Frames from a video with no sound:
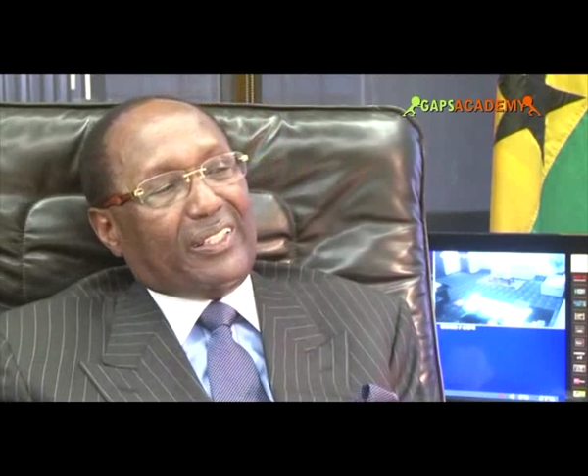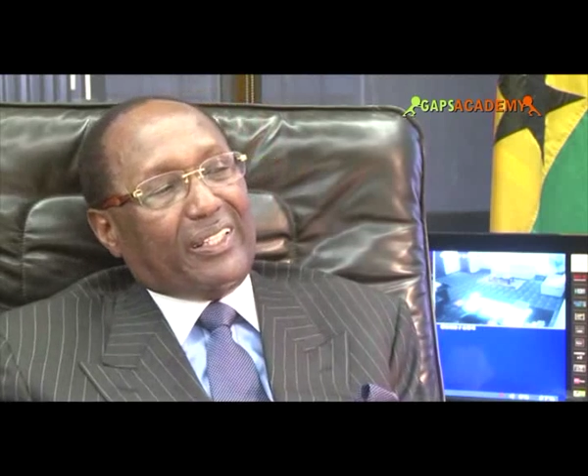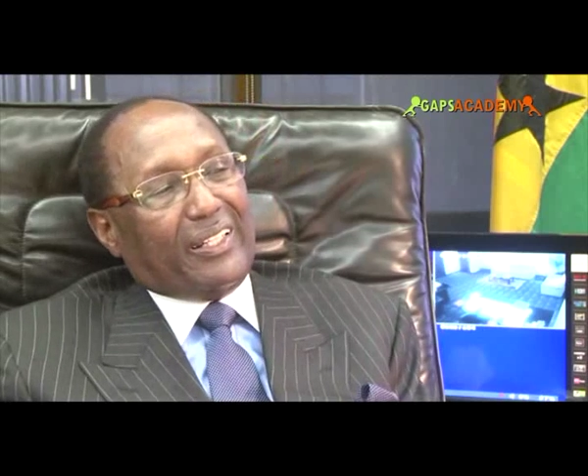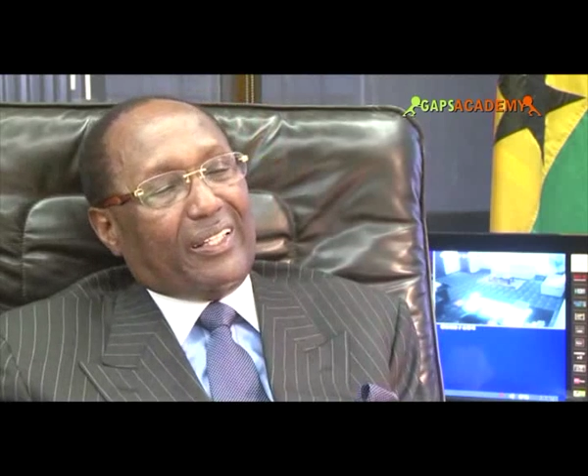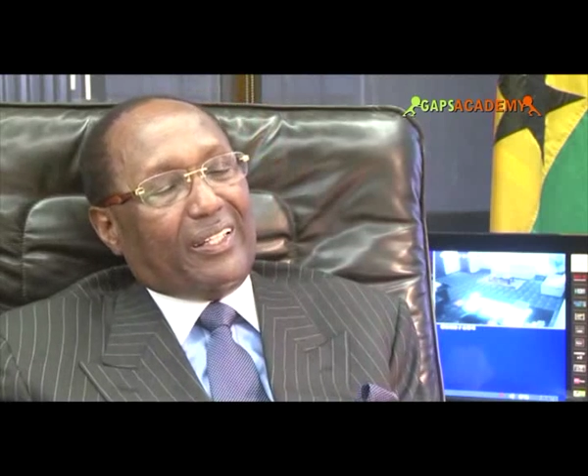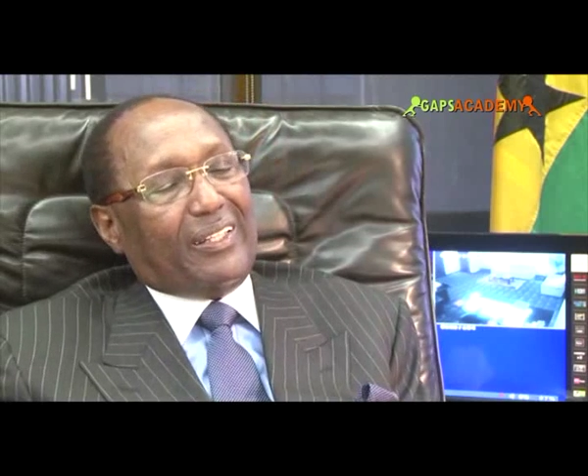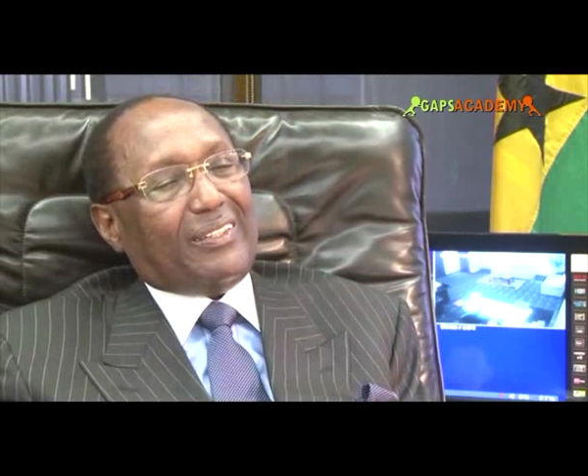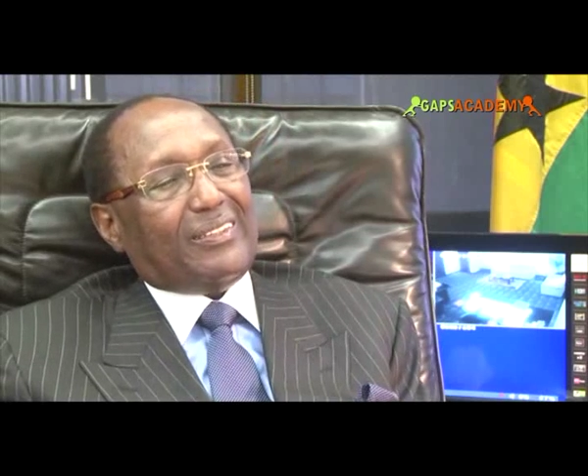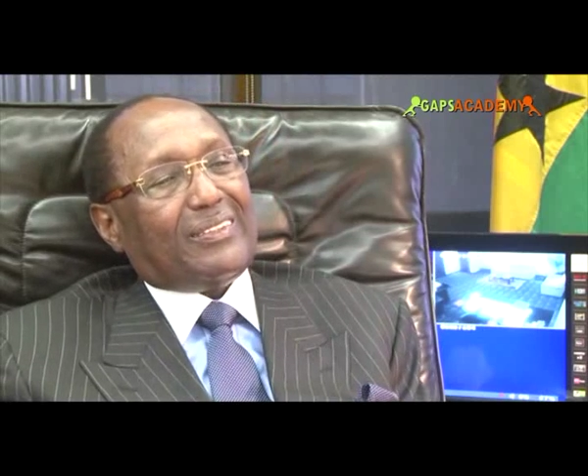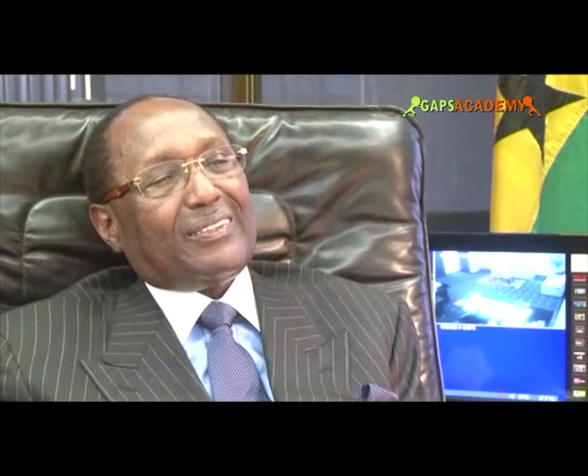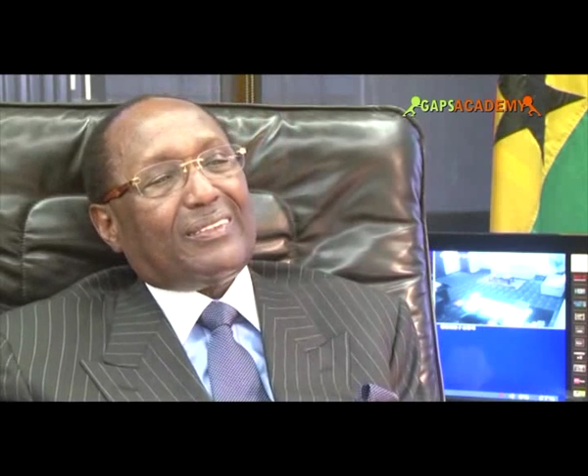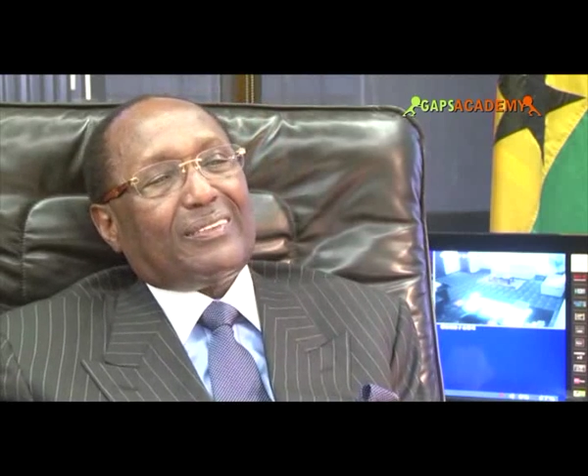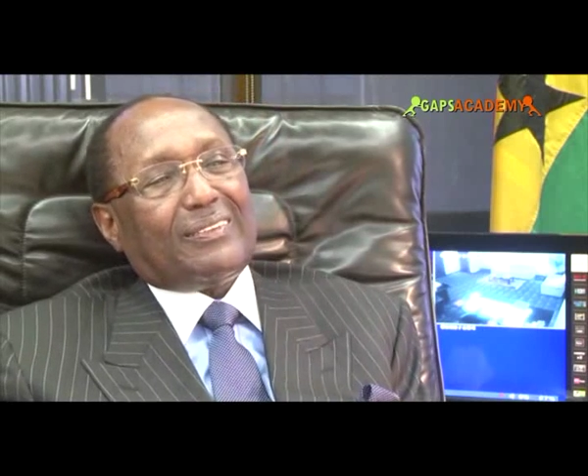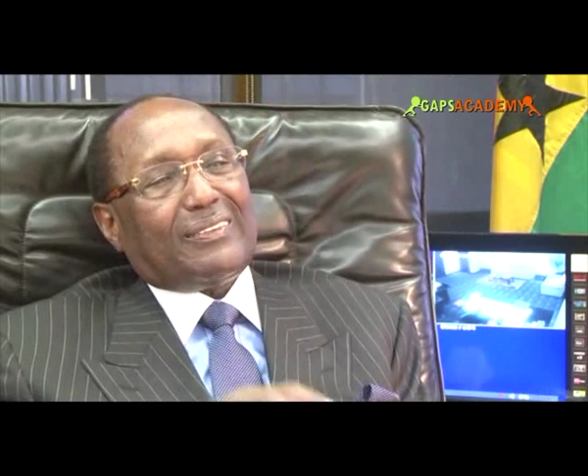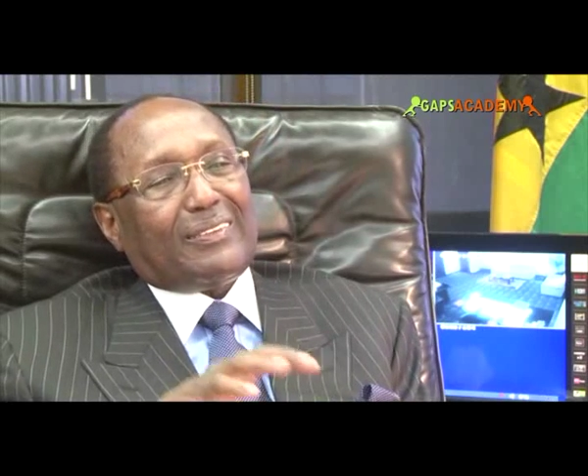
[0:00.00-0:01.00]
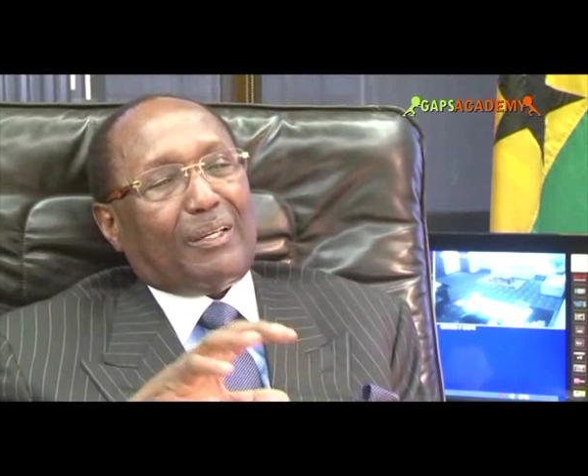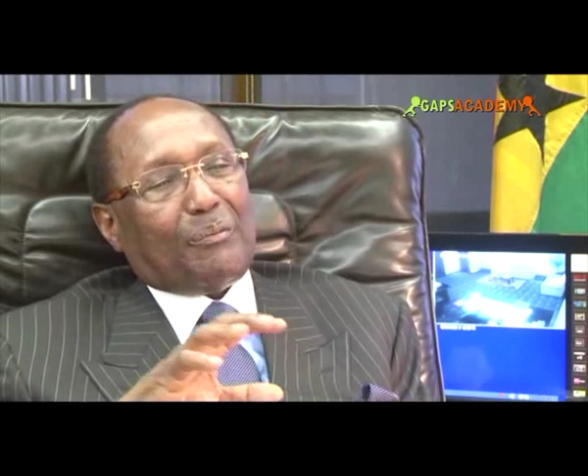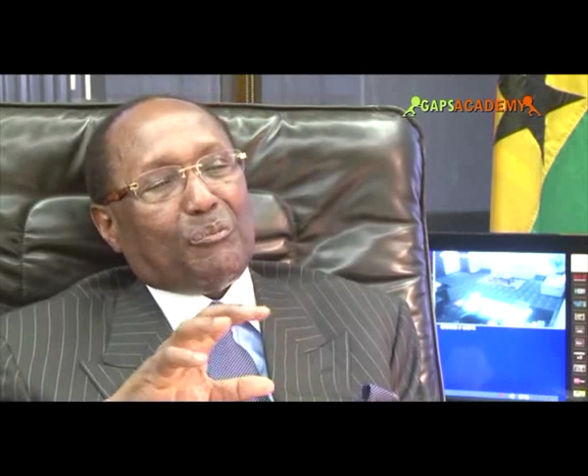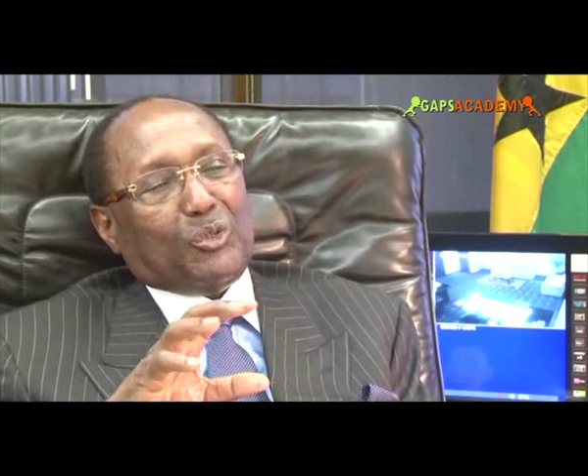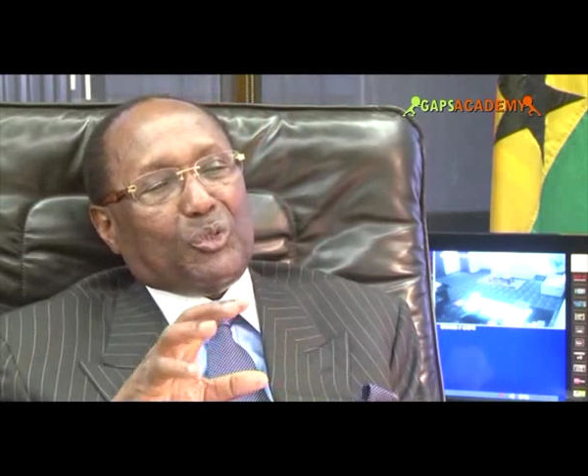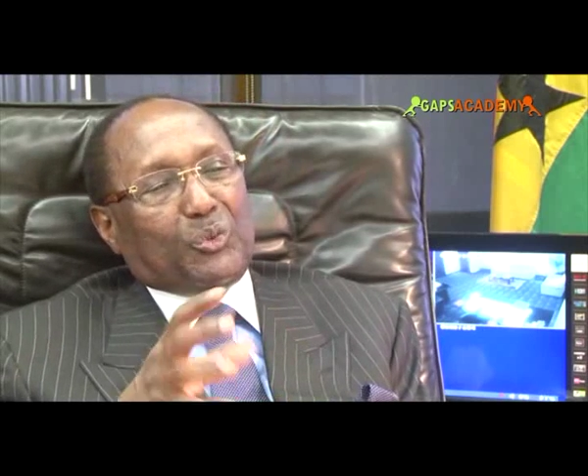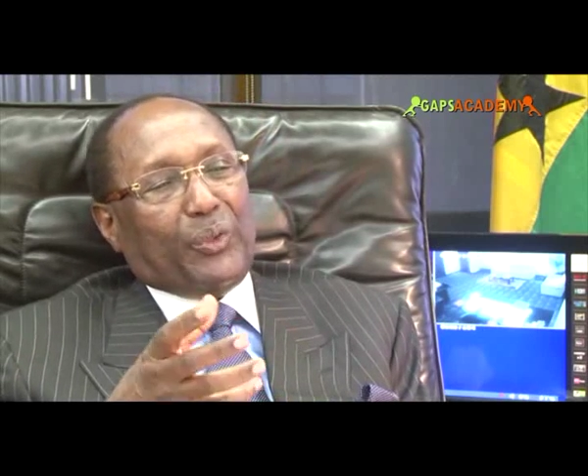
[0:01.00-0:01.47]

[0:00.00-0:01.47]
day is some